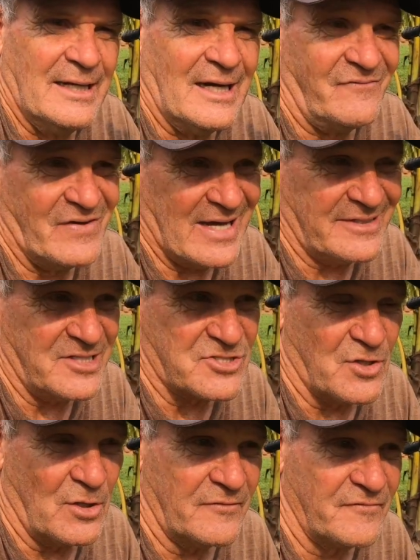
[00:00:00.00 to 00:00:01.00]
I've had
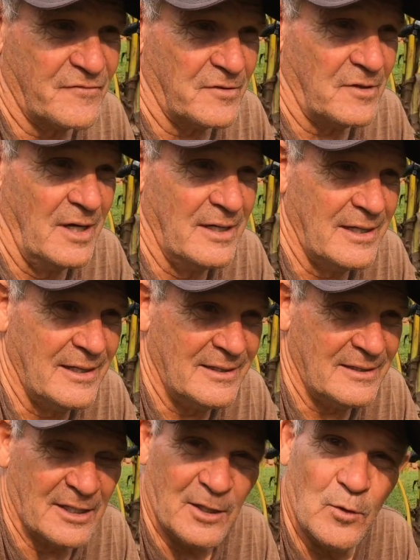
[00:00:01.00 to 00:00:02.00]
this on for
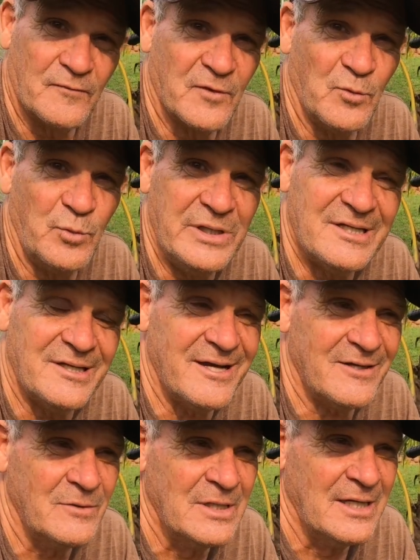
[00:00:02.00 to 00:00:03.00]
a little over a week
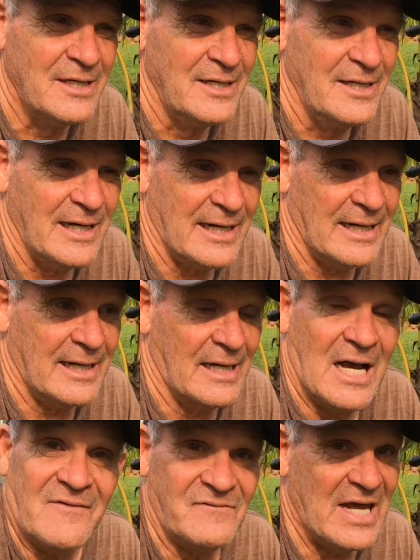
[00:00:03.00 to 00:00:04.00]
now, and
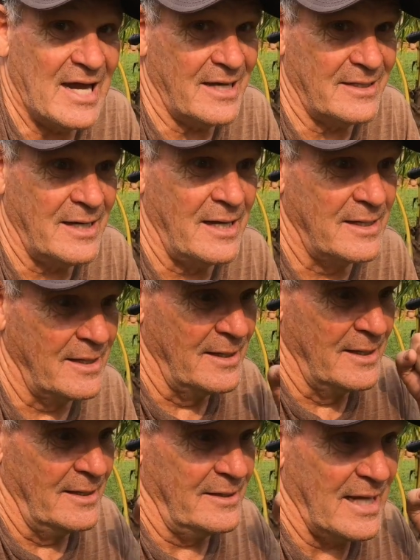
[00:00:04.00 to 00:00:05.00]
I haven't had
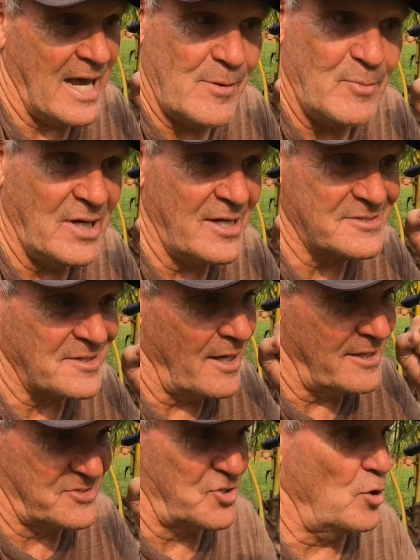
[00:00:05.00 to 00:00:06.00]
the ABS
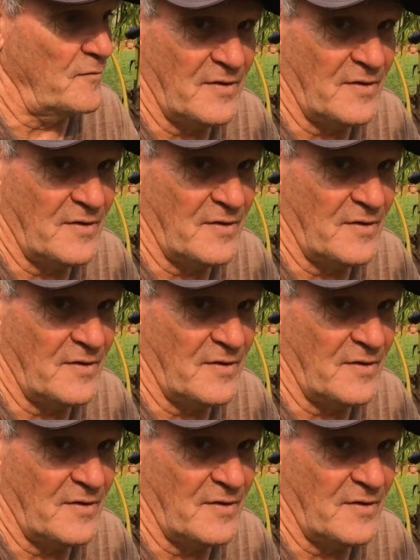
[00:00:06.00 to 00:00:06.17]
light start